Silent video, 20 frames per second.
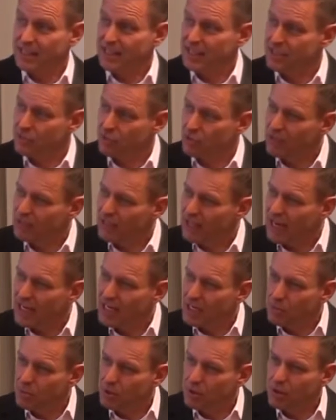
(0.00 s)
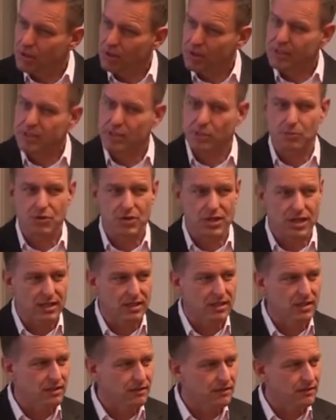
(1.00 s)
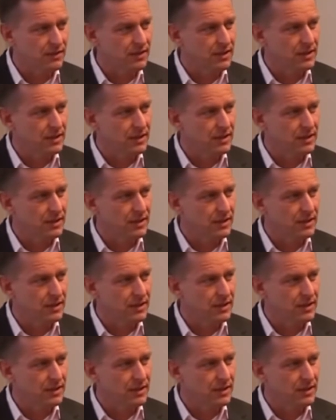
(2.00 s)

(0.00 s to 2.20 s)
It's reliable. It's objective.